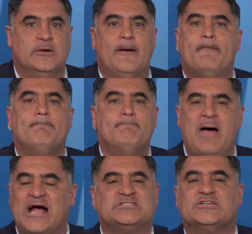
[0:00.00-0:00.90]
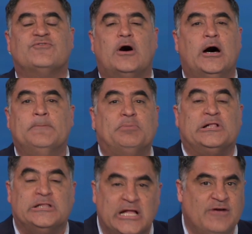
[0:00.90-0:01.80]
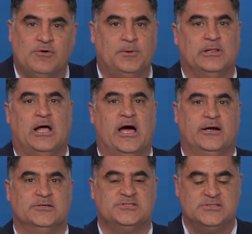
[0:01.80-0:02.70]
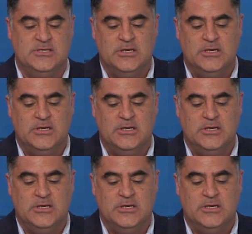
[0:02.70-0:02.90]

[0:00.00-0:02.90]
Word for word: Yeah. Massive, unbelievable liars.